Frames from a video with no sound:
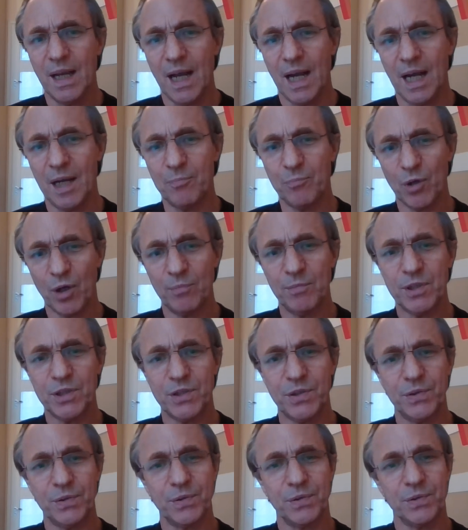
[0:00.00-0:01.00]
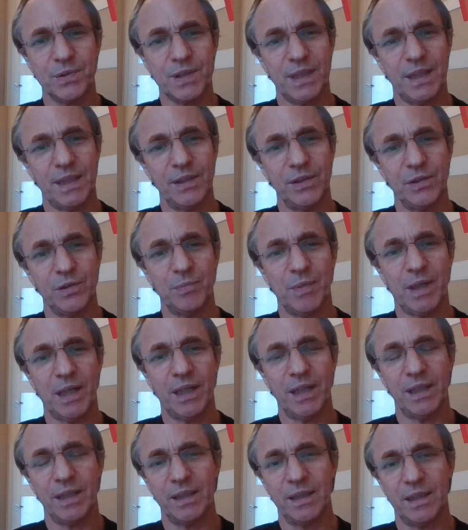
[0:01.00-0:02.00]
I promised you to send you
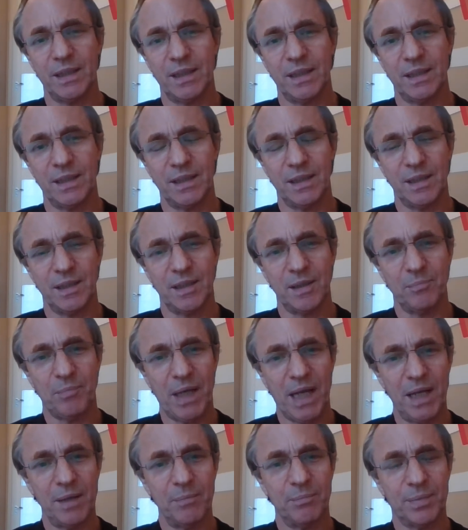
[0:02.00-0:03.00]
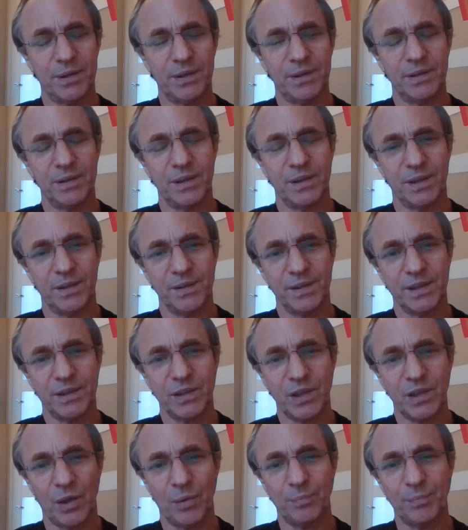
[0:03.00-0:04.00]
my paper on the
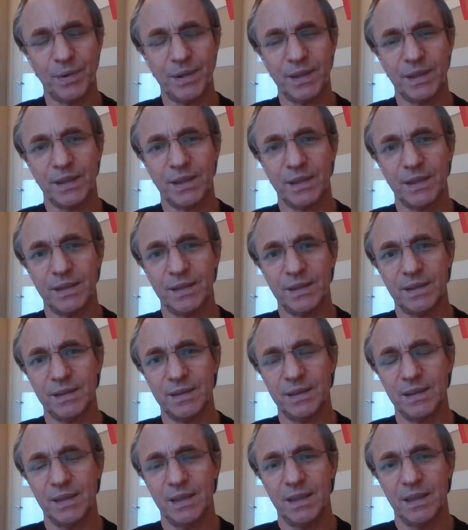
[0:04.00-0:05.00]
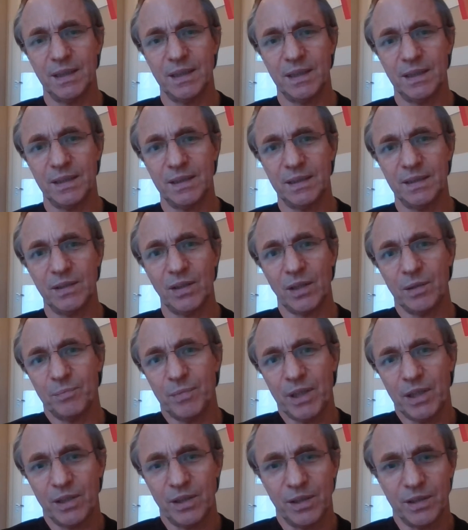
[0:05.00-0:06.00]
topic, not
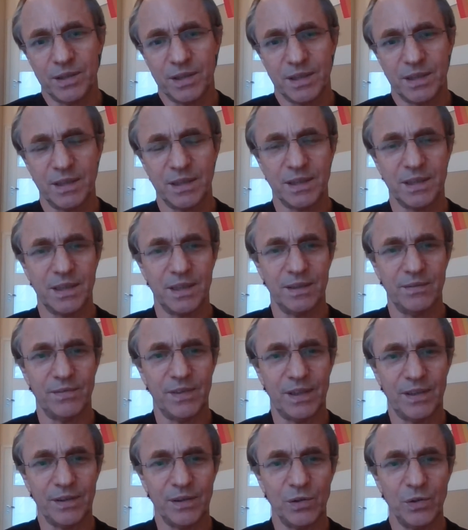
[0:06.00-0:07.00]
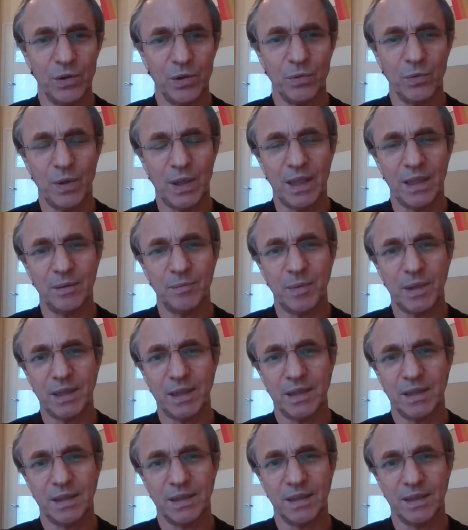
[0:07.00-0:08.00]
because it's the very good one,
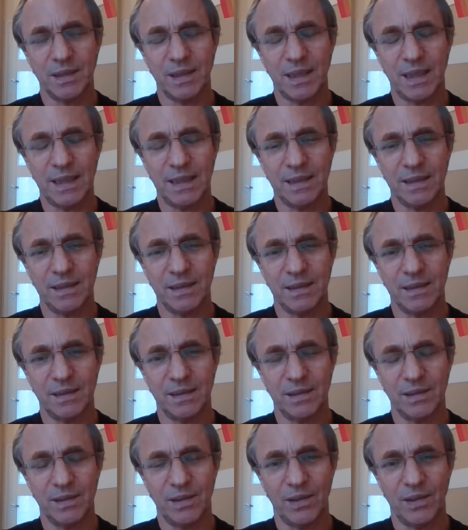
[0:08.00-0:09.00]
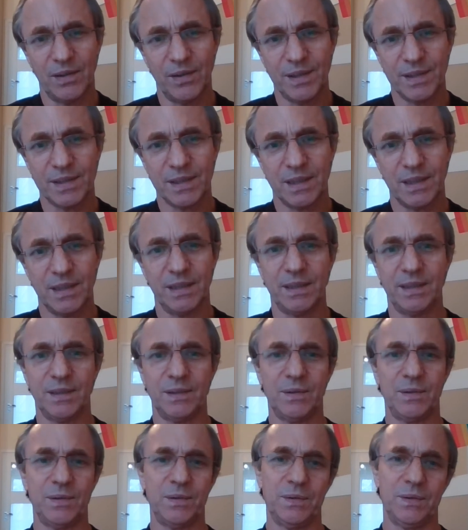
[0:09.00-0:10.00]
but I
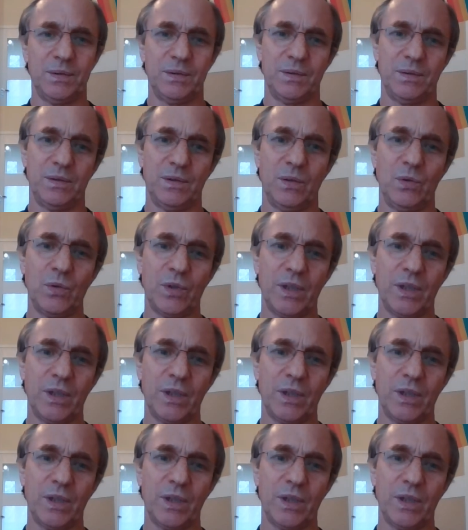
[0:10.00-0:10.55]
honestly